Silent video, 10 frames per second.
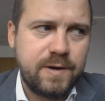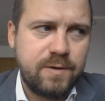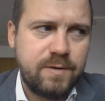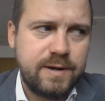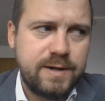you
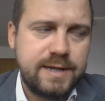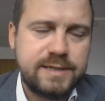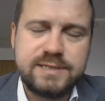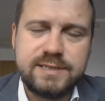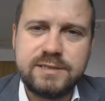know,
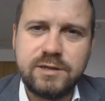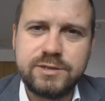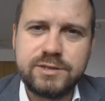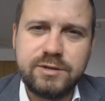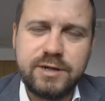it's
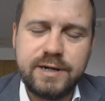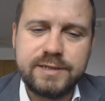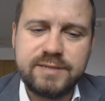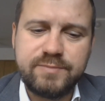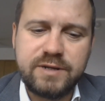also
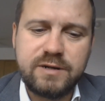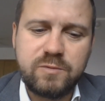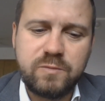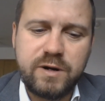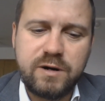something
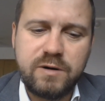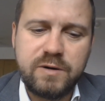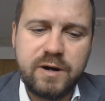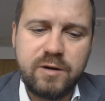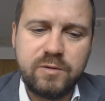that we are
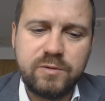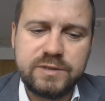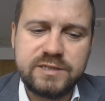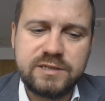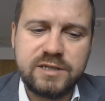
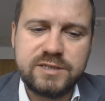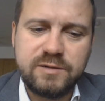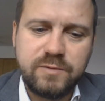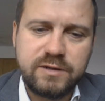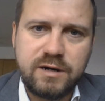now
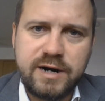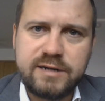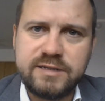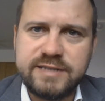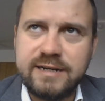discussing with our
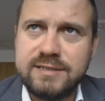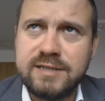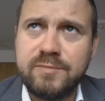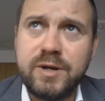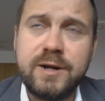anchor
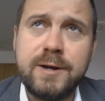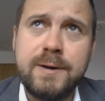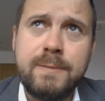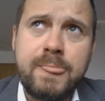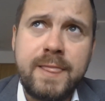tenants. I mean,
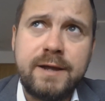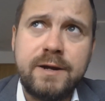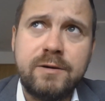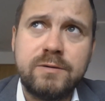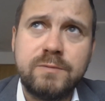
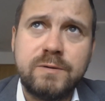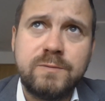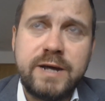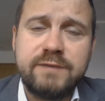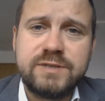you
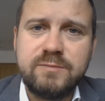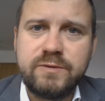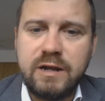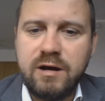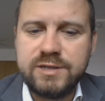know, we have
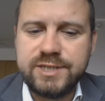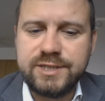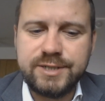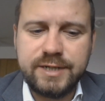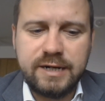some of the
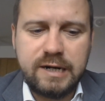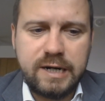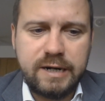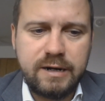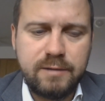larger,
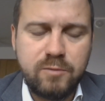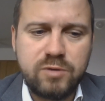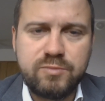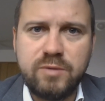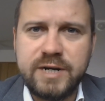
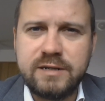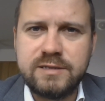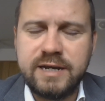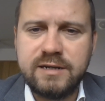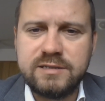more
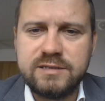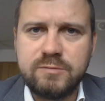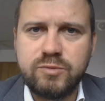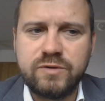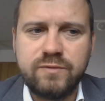prominent tenants
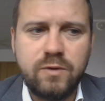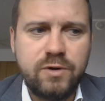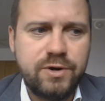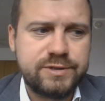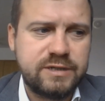in our
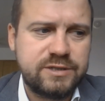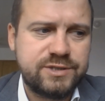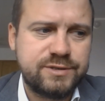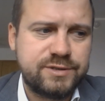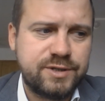portfolio,
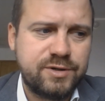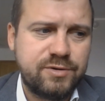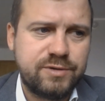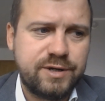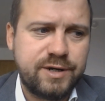such as, you
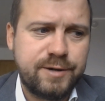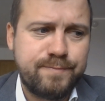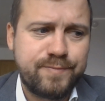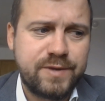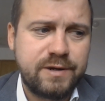know,
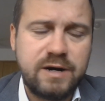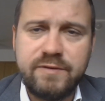the